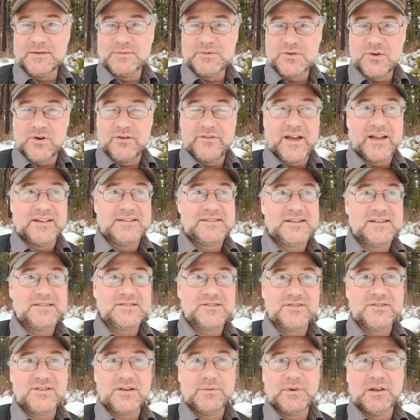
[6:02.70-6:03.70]
in some sort of
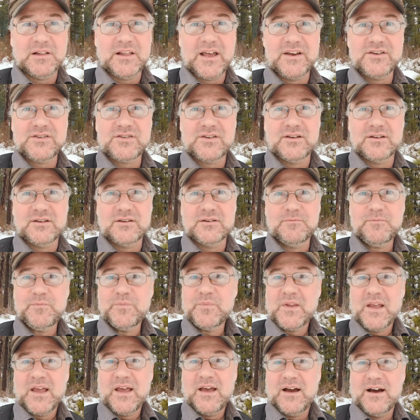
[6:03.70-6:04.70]
ancestor simulation,
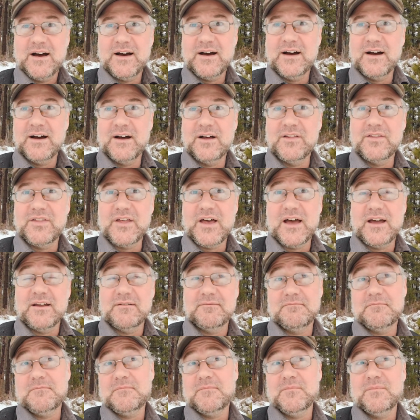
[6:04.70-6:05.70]
uh,
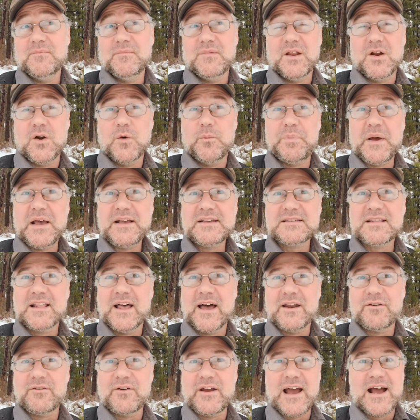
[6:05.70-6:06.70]
that, you know,
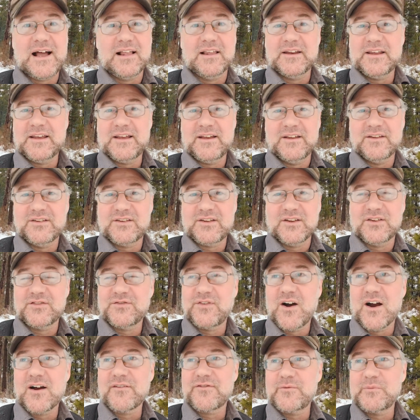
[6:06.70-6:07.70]
baseline reality is, is
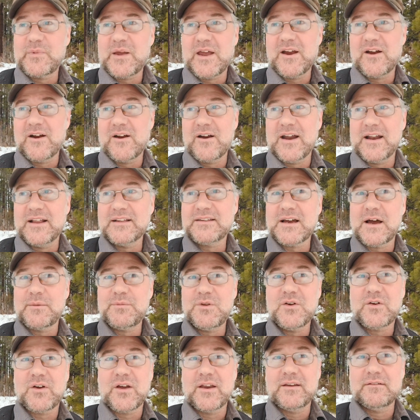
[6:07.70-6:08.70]
far from here.
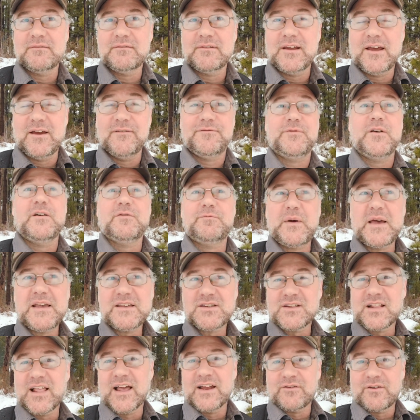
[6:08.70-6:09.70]
Anytime you can, if, if
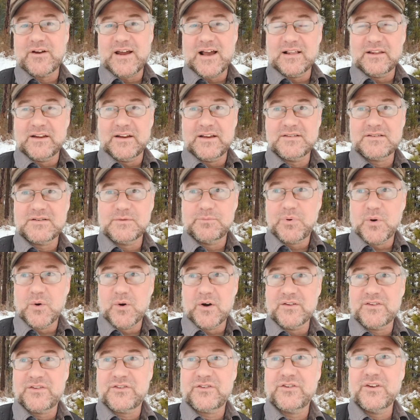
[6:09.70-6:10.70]
baseline reality
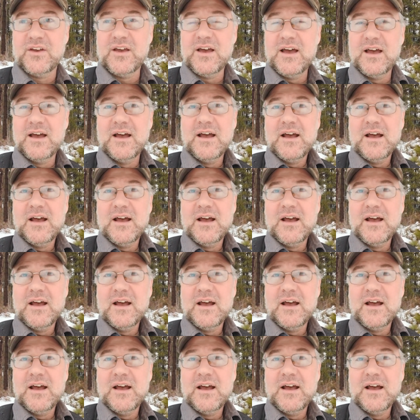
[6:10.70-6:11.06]
supports